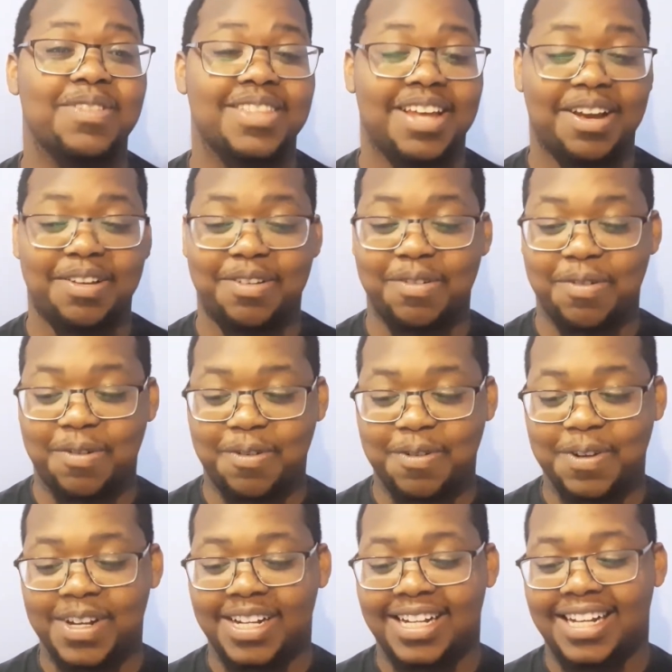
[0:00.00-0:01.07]
Thank you
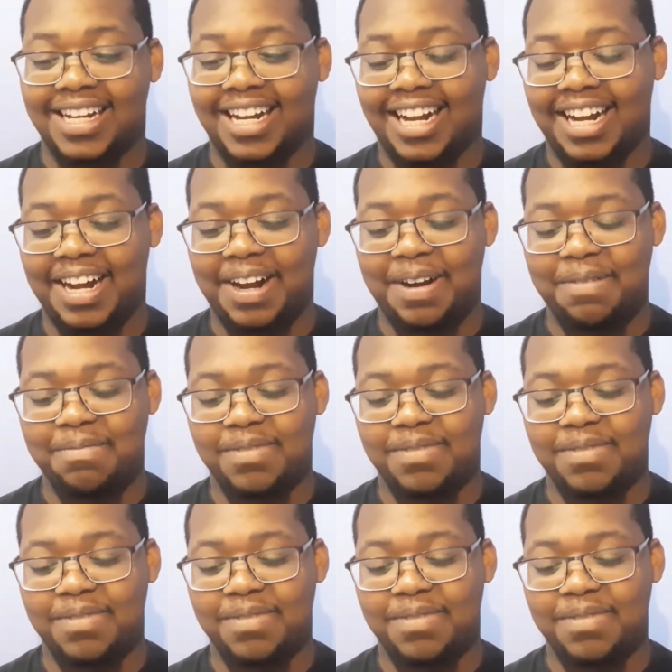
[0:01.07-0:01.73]
all.